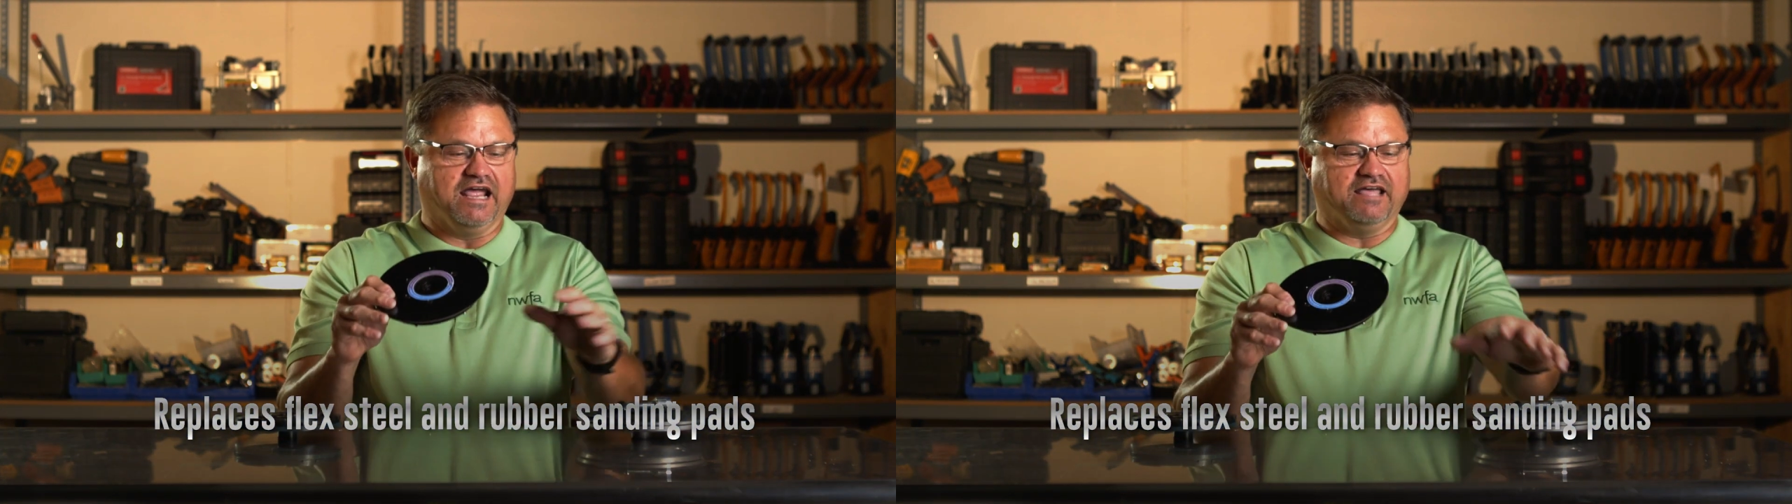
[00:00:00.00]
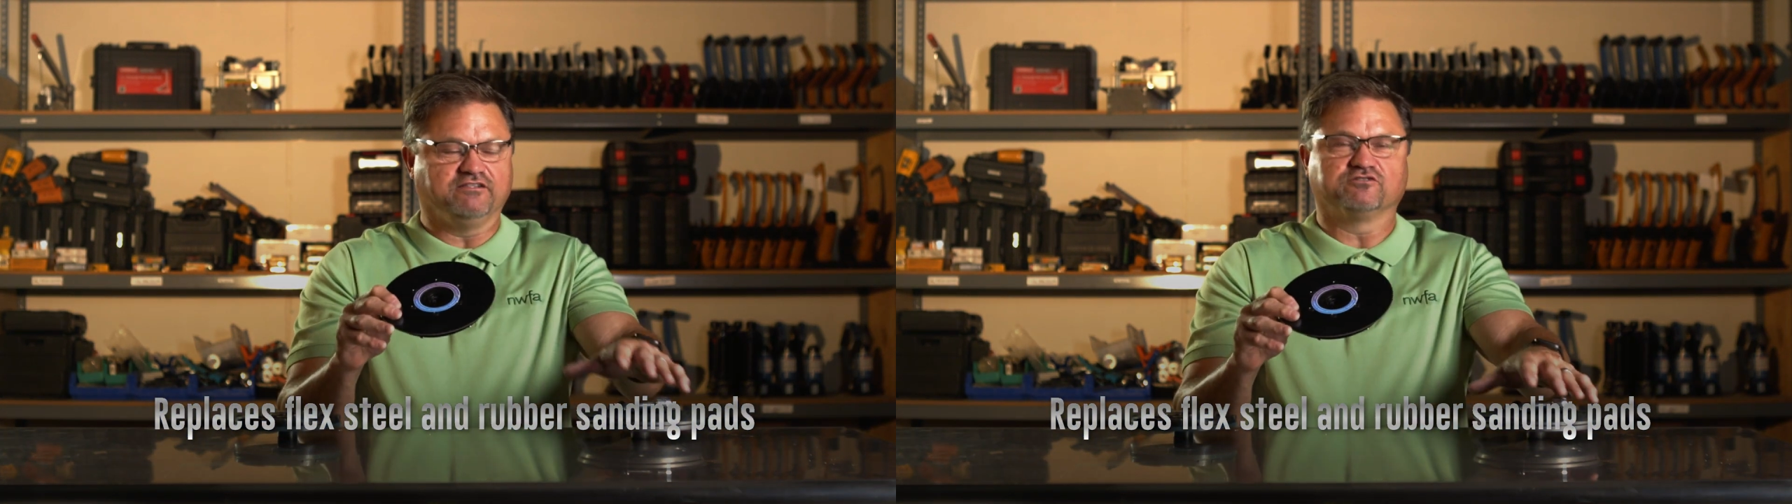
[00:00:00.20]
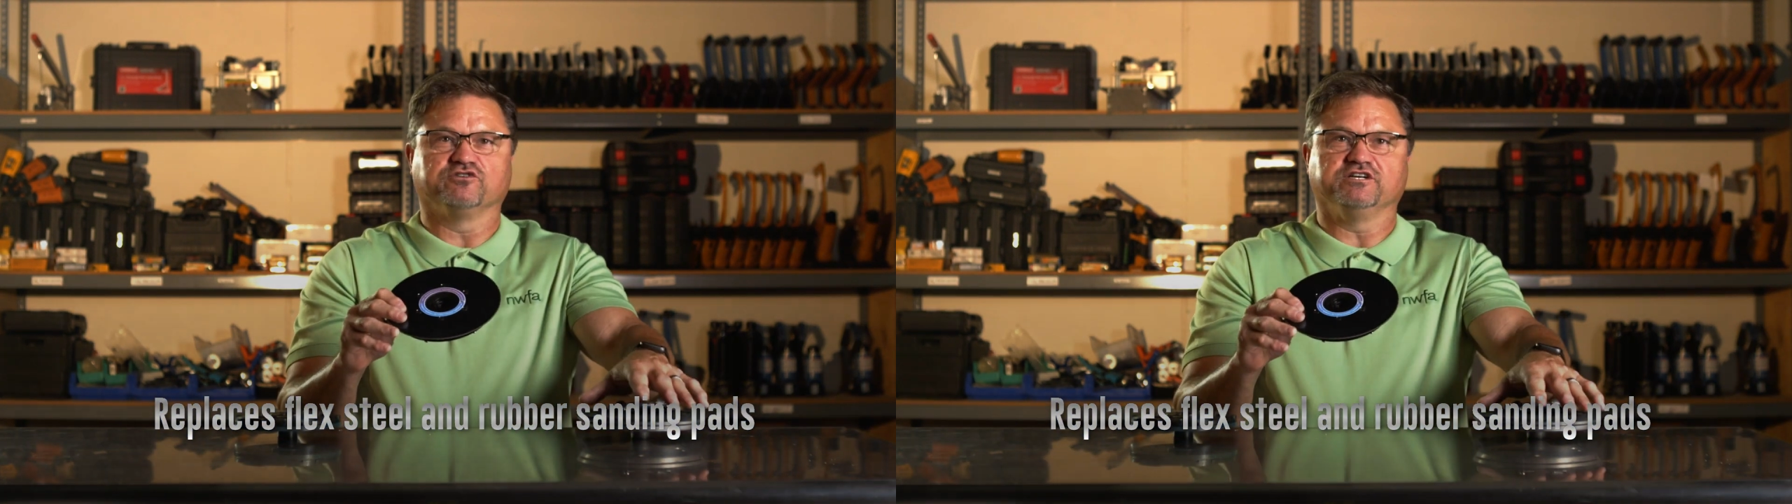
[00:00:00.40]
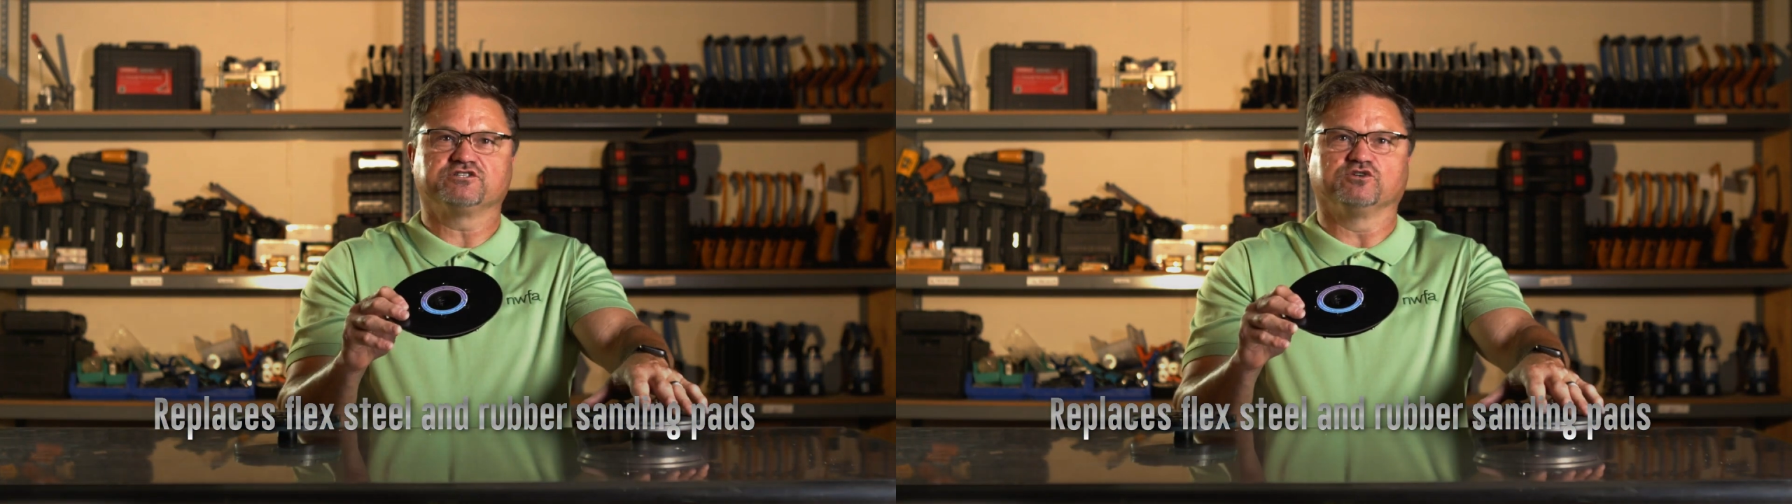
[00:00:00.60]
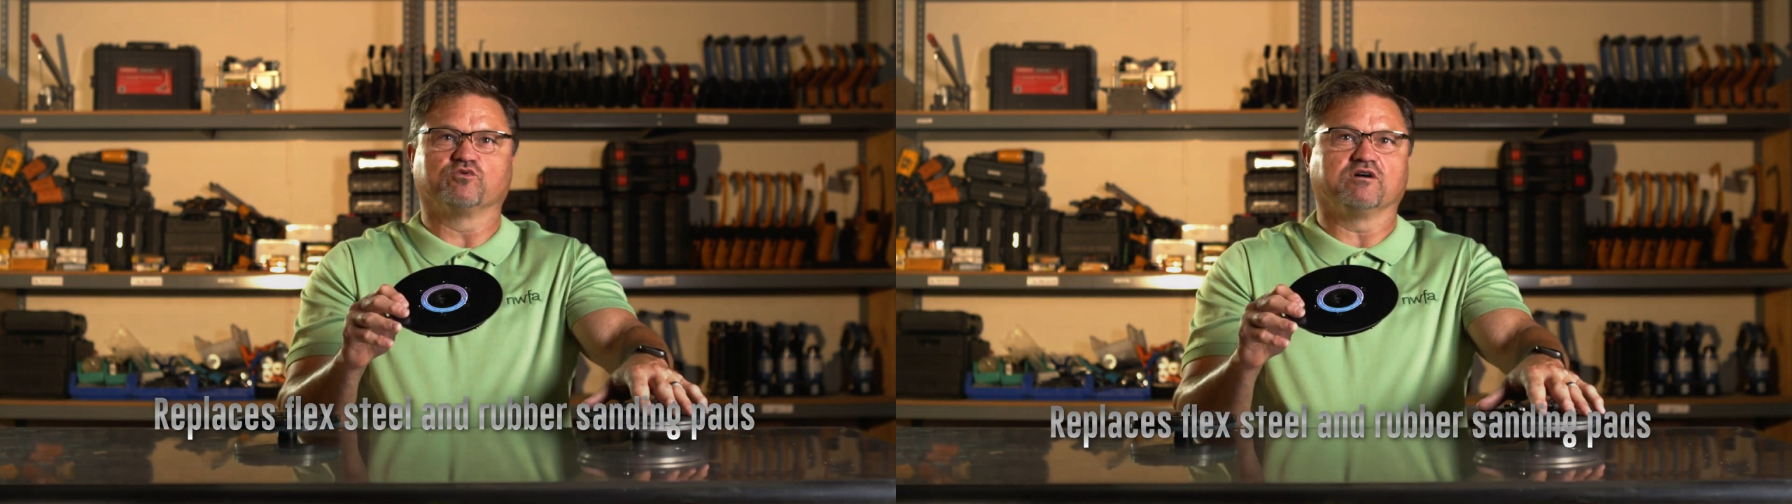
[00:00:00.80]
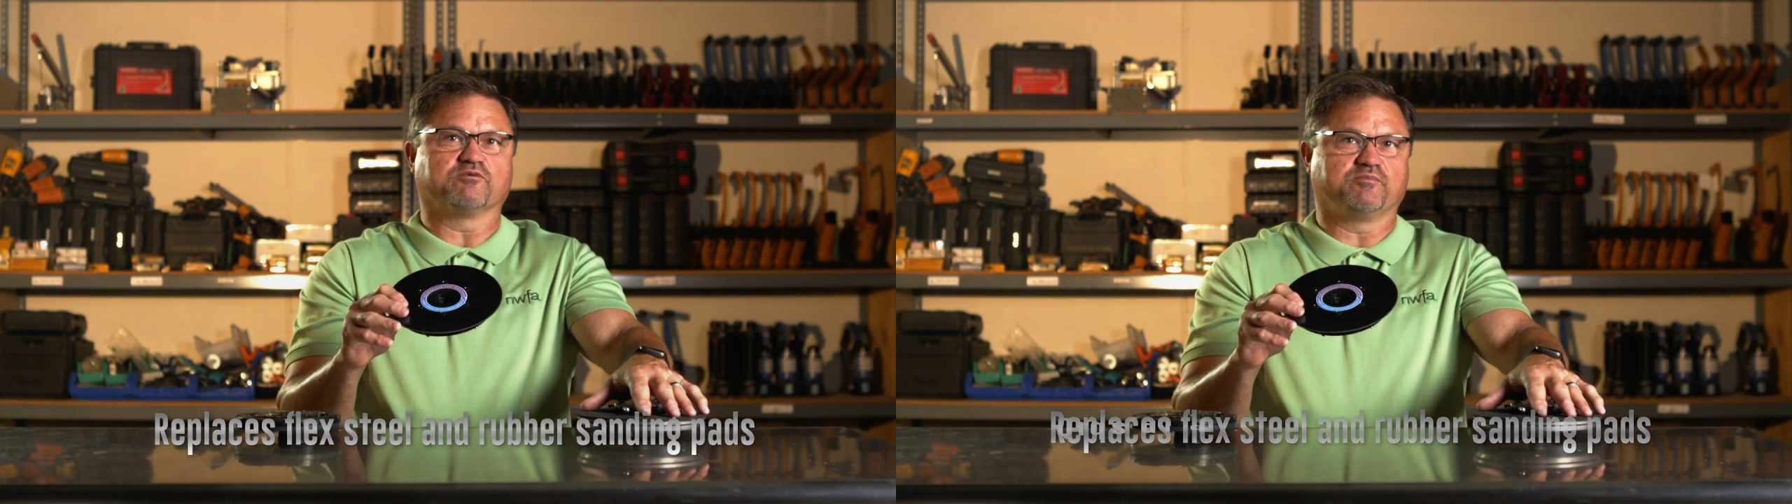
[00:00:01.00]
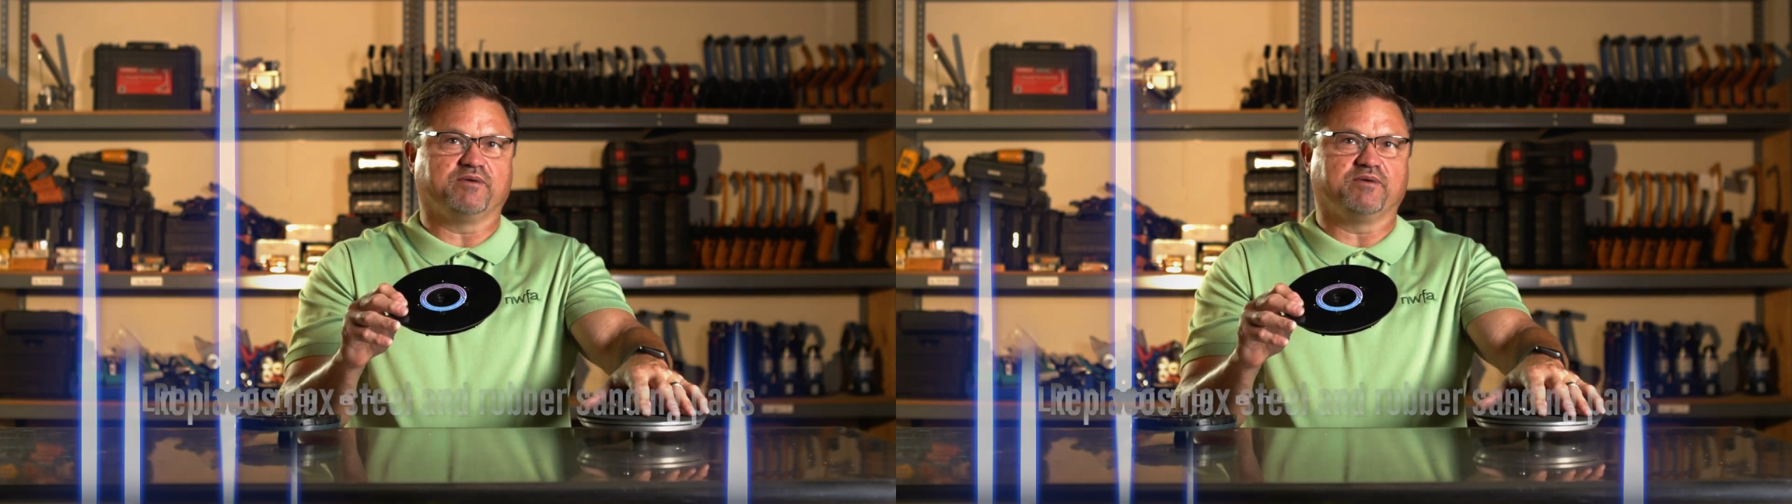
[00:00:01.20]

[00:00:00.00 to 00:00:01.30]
and the traditional rubber